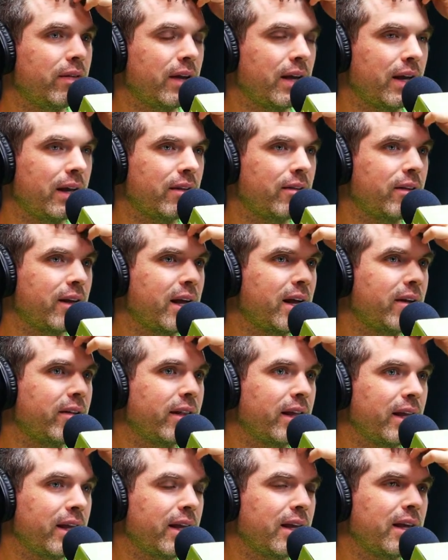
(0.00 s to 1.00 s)
And so I'll
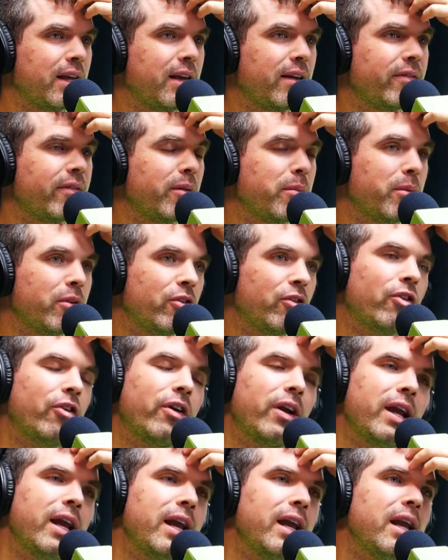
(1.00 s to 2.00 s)
like give them a
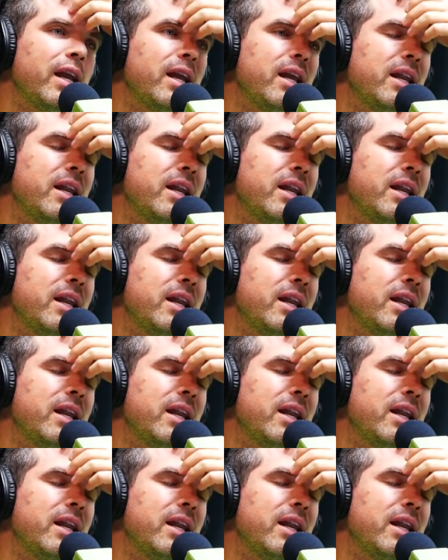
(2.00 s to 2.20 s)
treat